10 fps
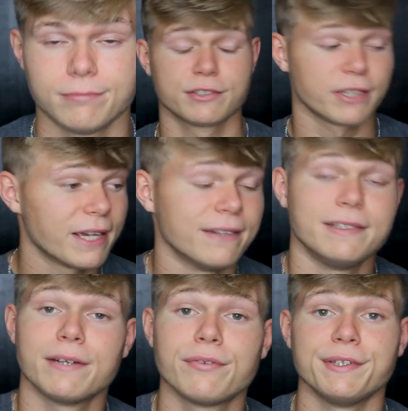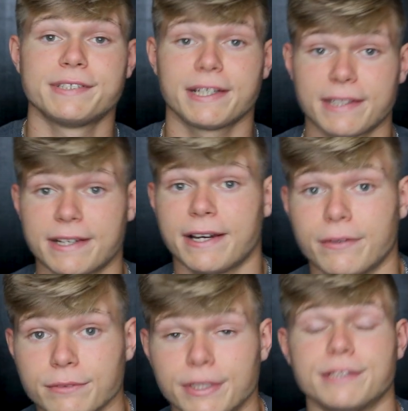So yeah, definitely check that
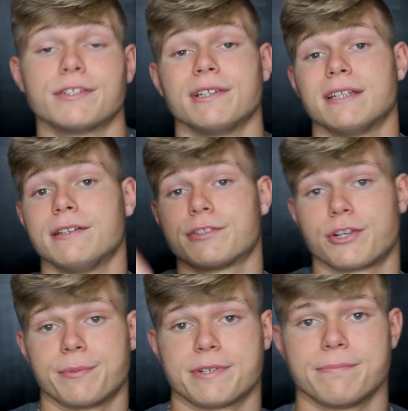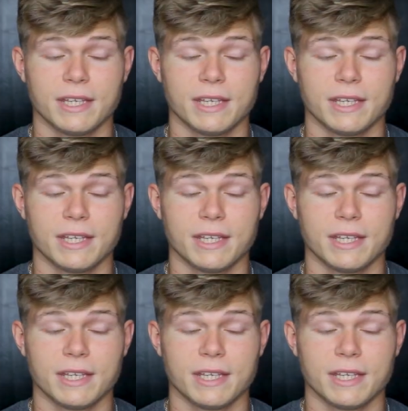out. Links are in the description.